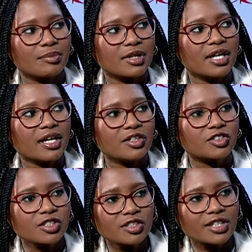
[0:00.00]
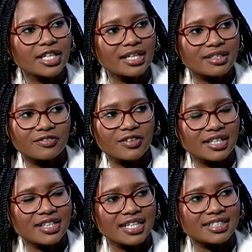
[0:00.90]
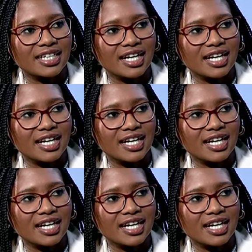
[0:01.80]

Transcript: But just looking at the fact that,